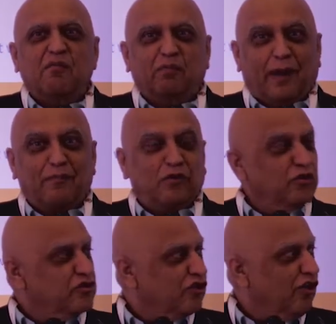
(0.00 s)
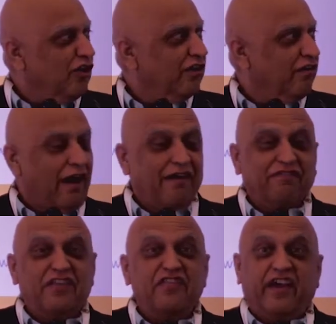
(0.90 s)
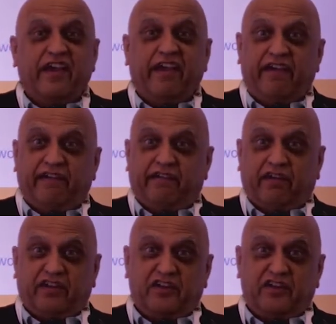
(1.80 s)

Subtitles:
But I'm going to draw a graph in the air right